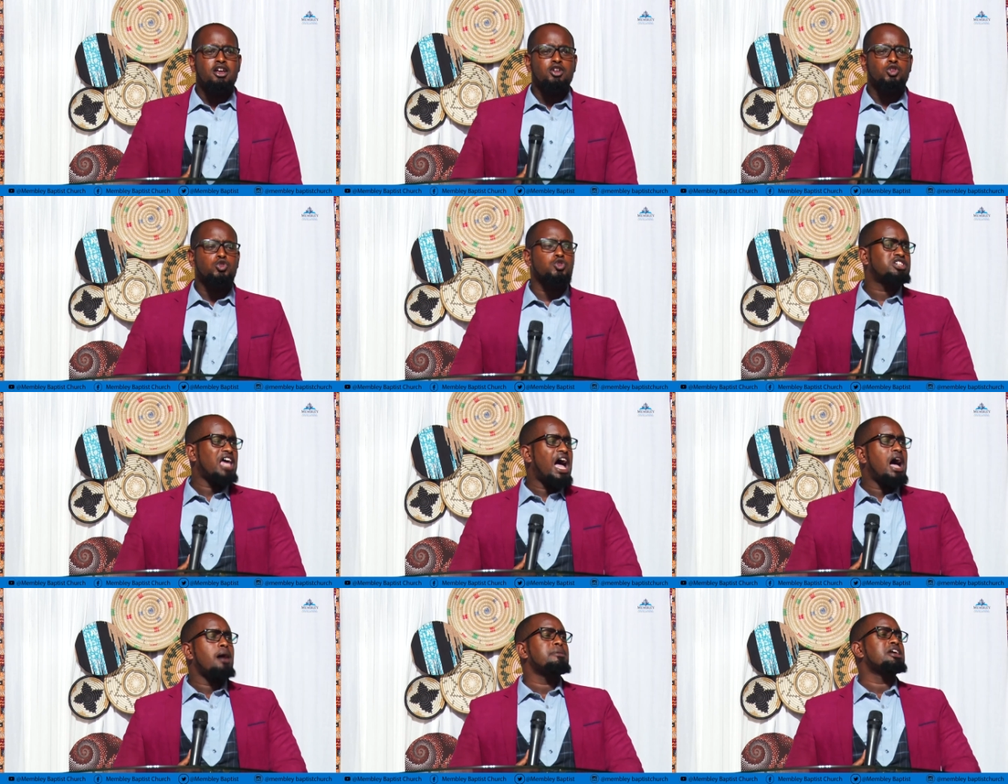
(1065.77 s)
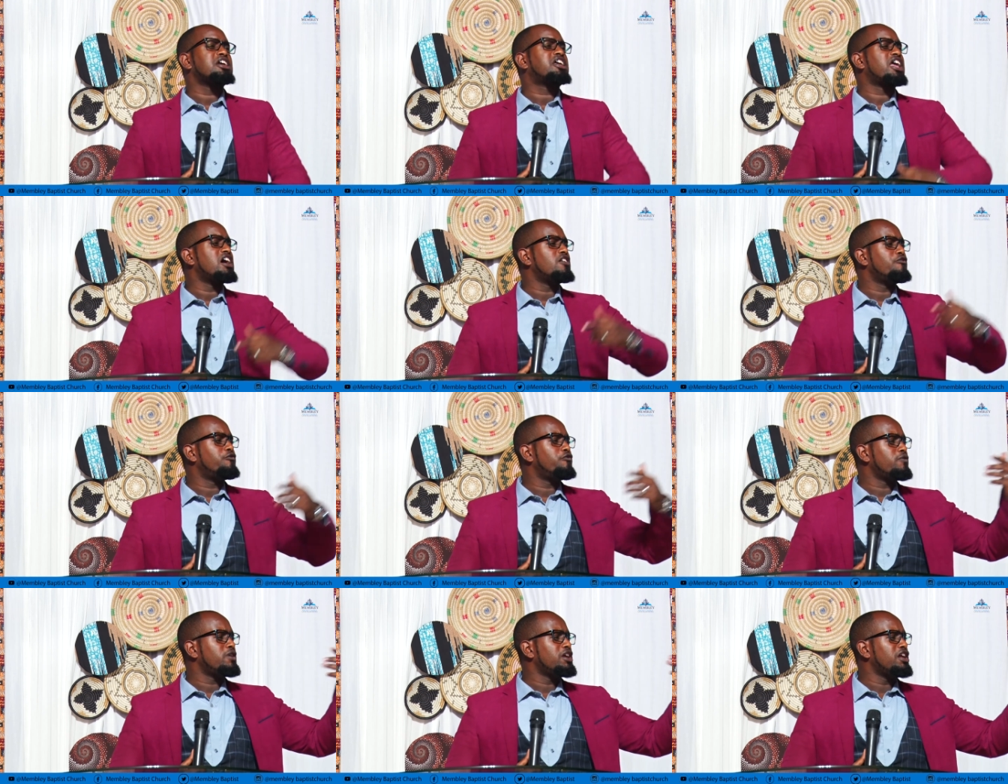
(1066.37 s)
to some
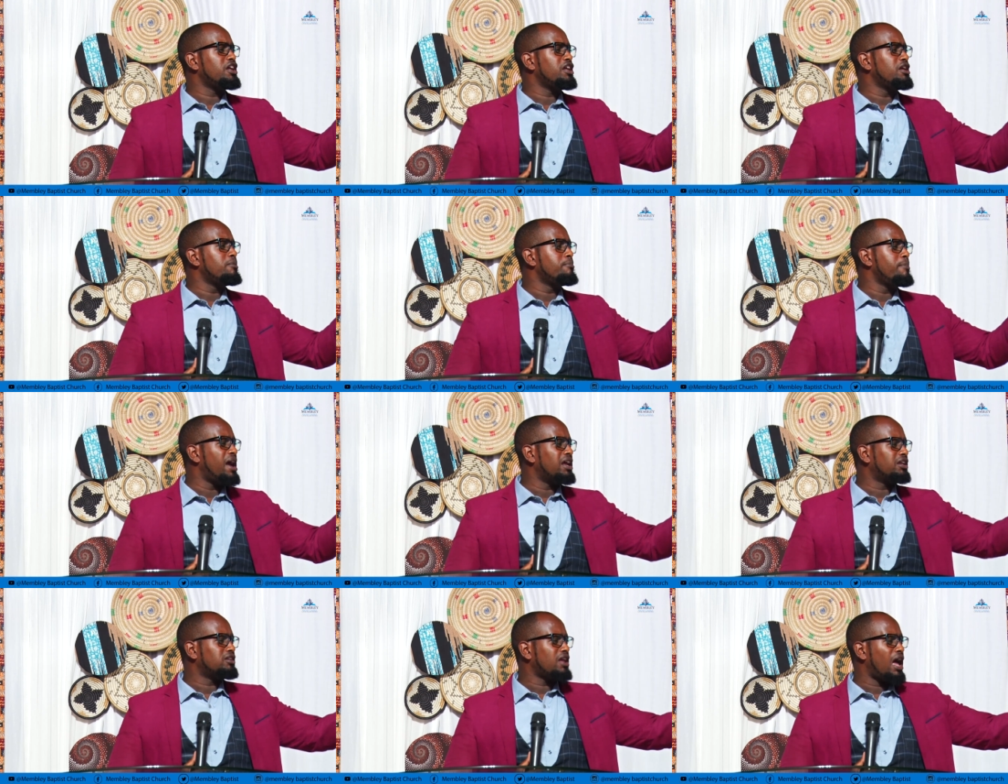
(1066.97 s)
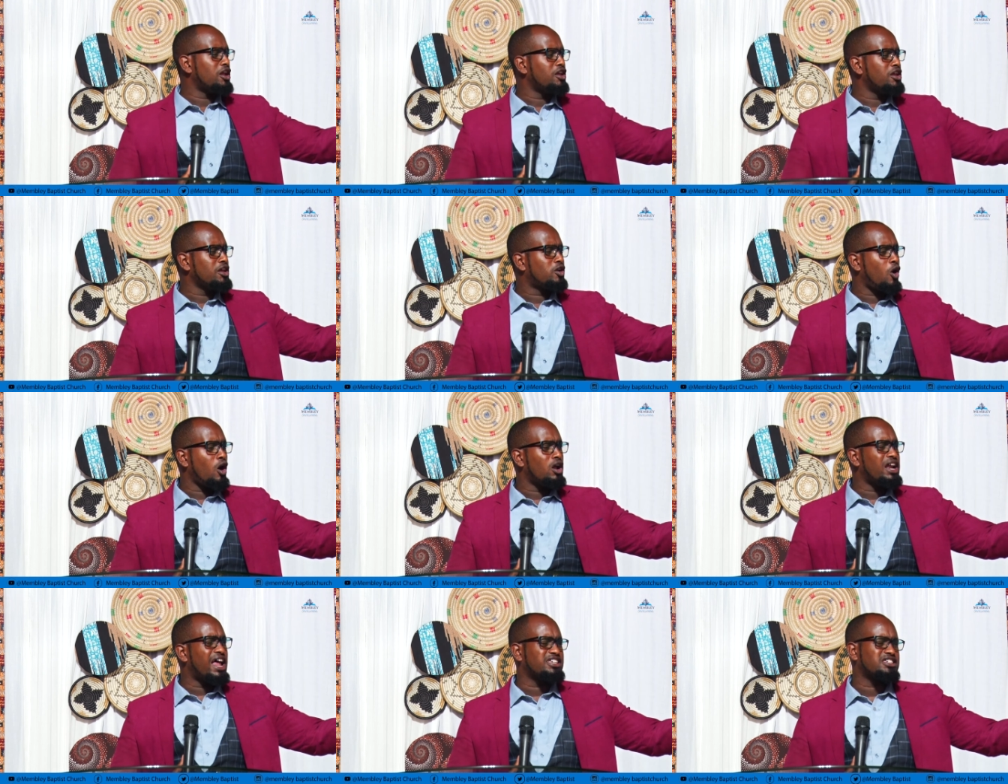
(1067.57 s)
He
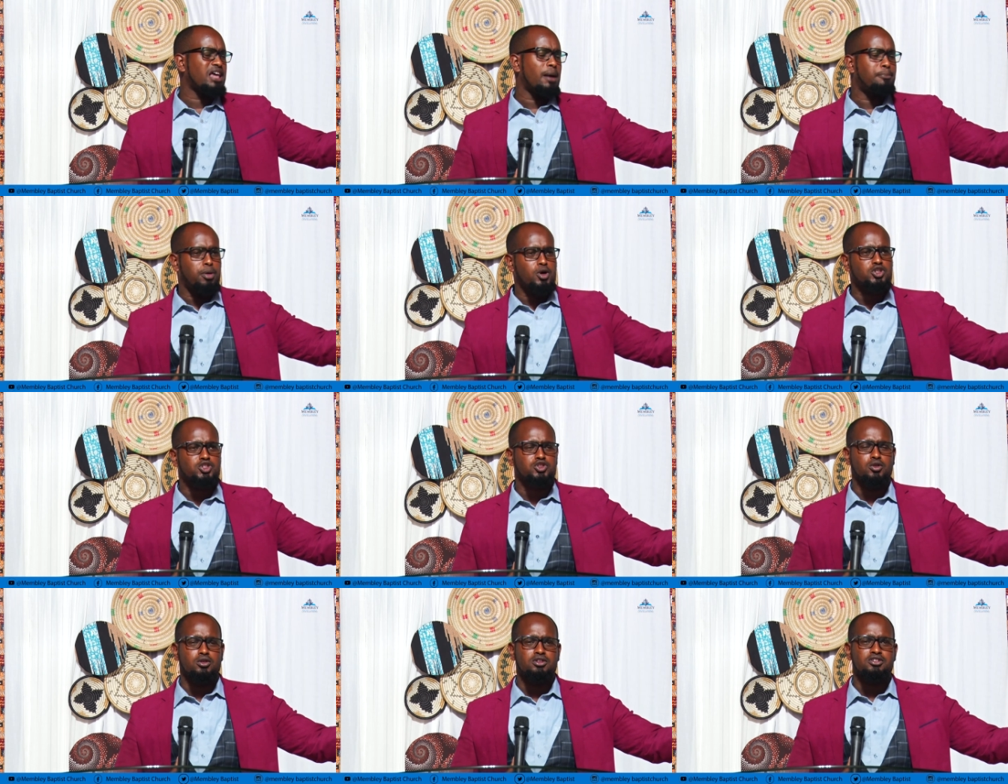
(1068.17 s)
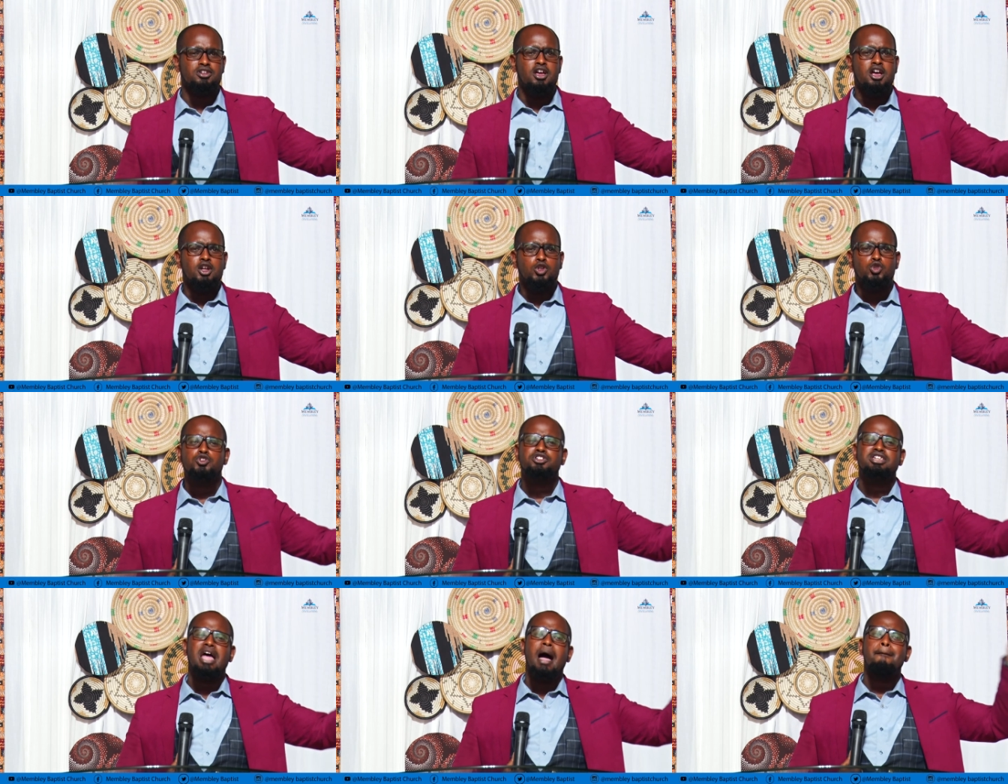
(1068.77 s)
called as apostles,
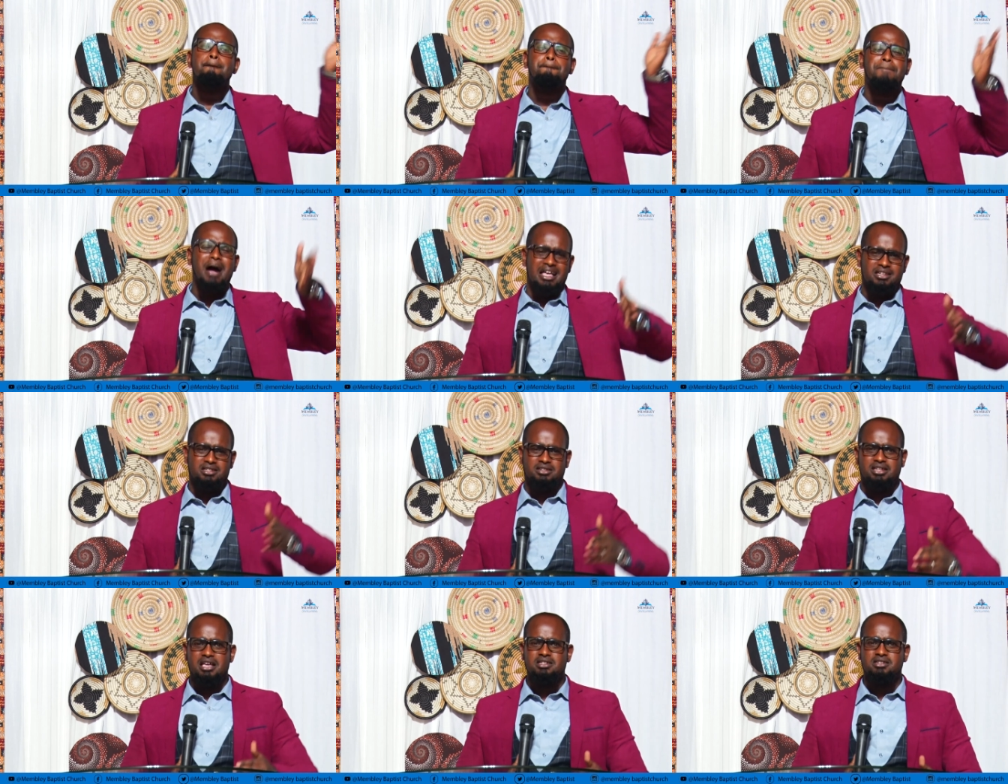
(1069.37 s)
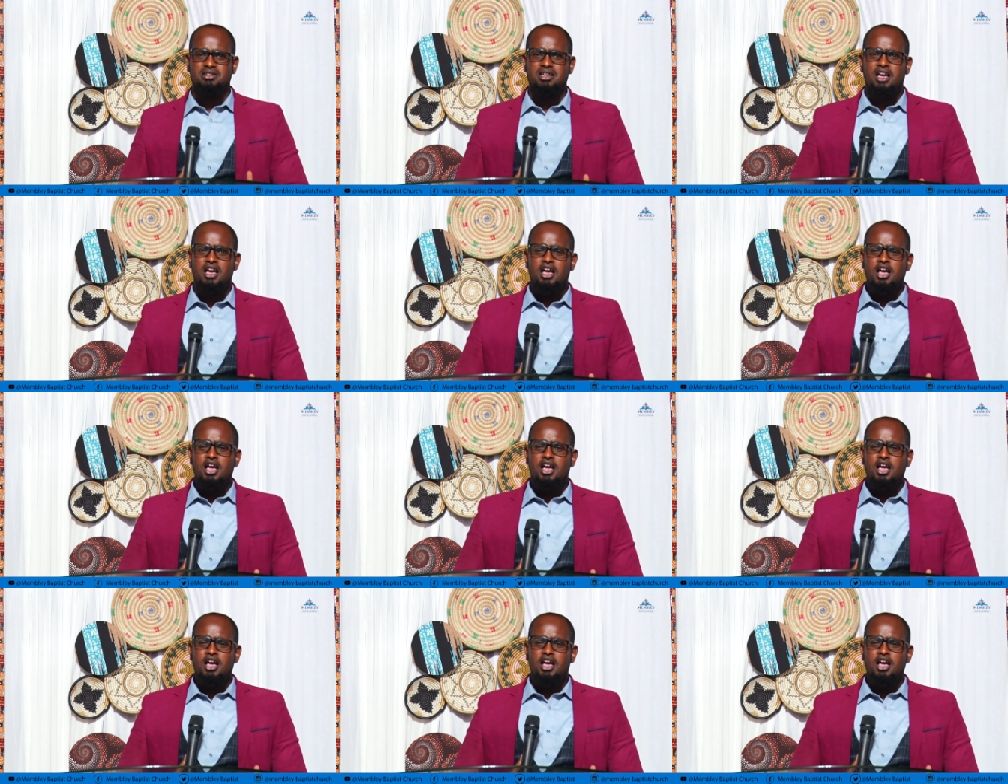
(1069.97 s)
to some pastors,